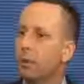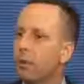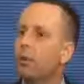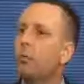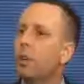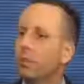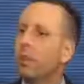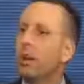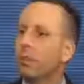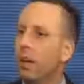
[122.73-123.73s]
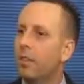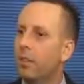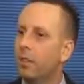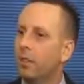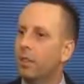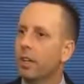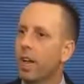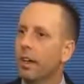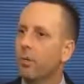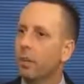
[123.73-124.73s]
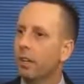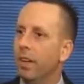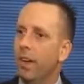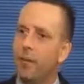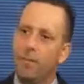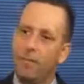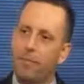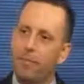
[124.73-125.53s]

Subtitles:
them with so many stocks out there to look at one time?